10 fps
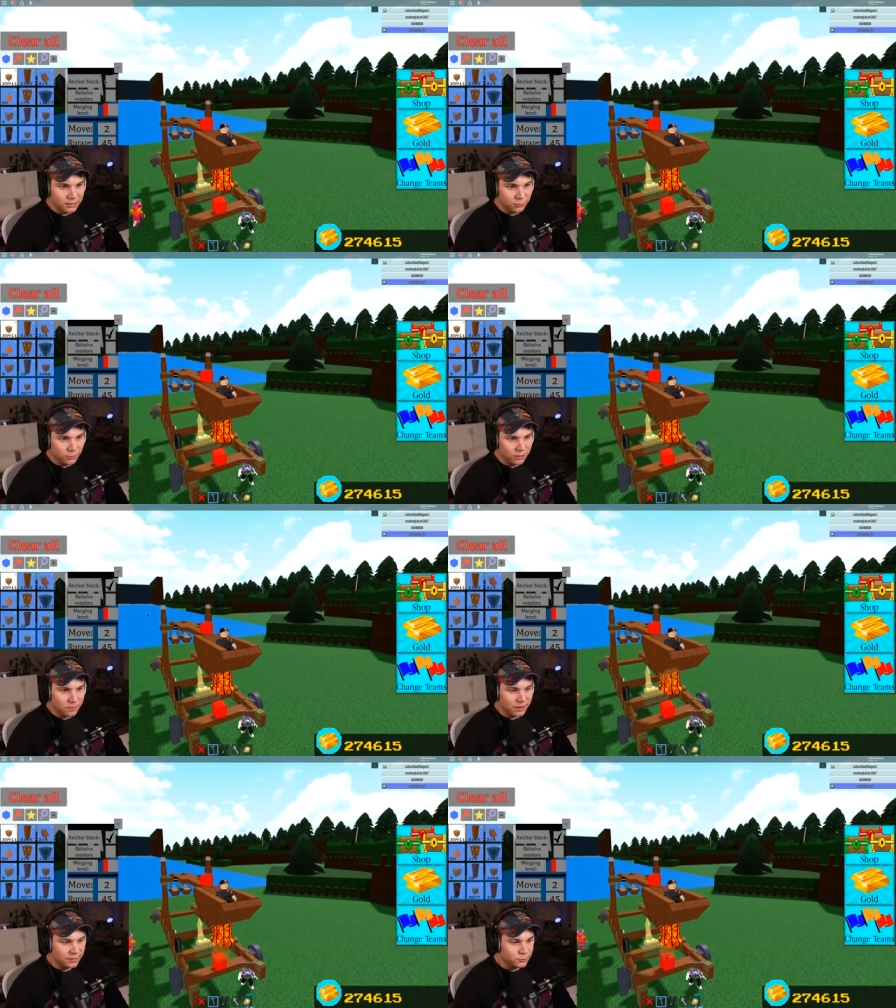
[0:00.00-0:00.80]
this to
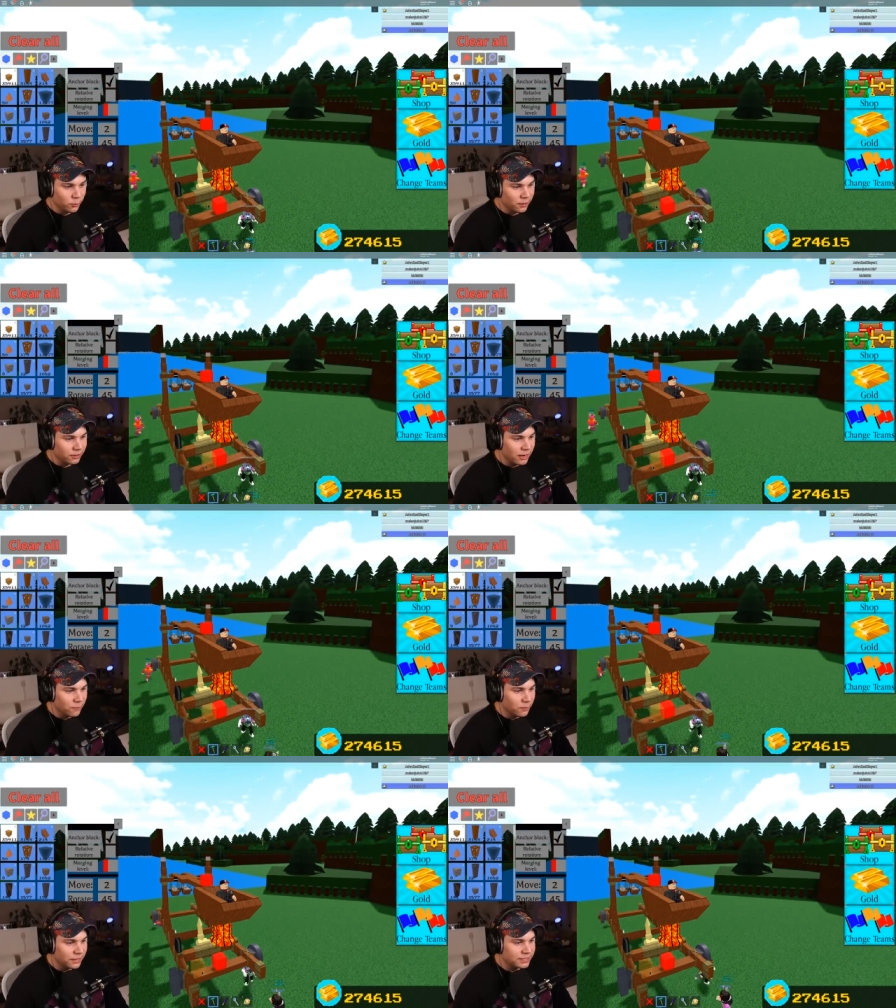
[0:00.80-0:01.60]
work, man. It's worked on
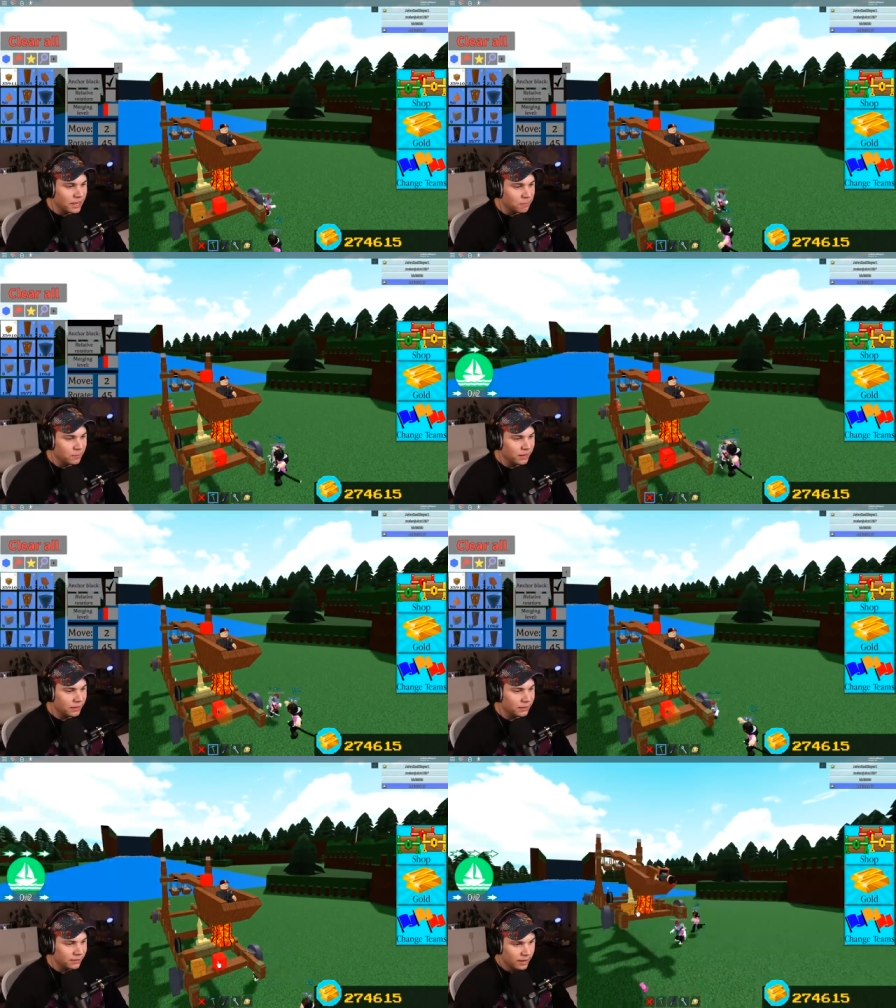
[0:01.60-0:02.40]
everyone except
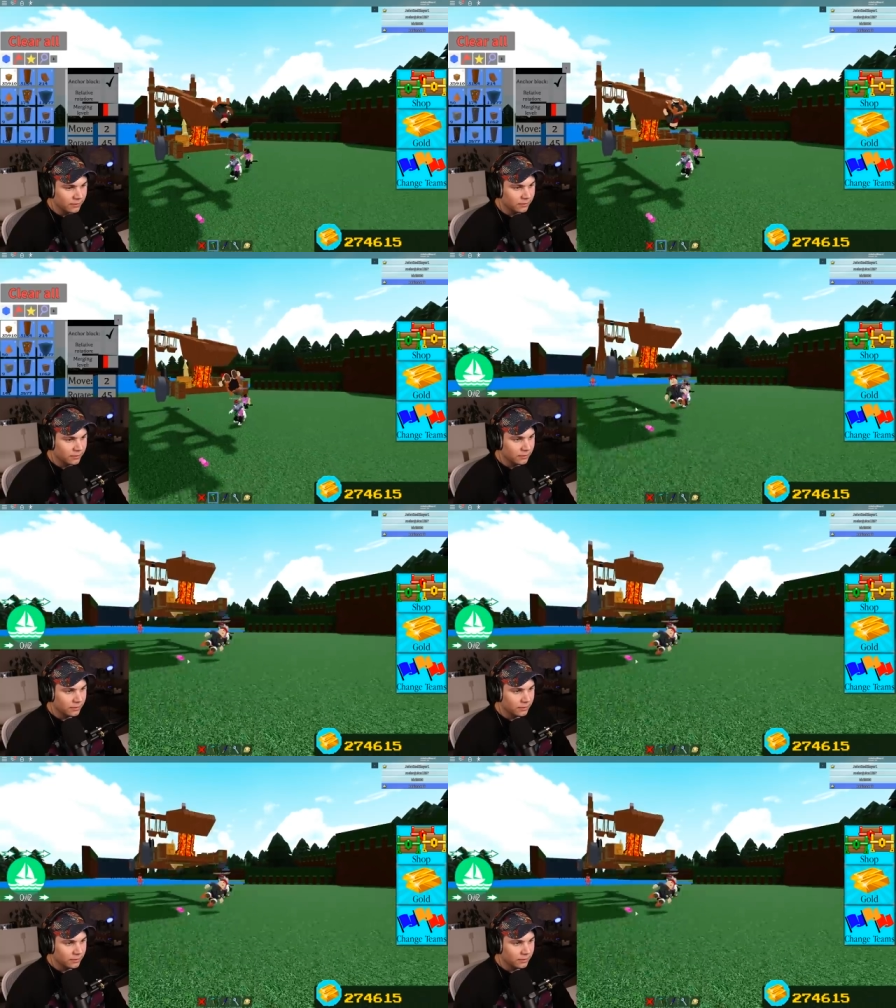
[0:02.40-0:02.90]
me. All right.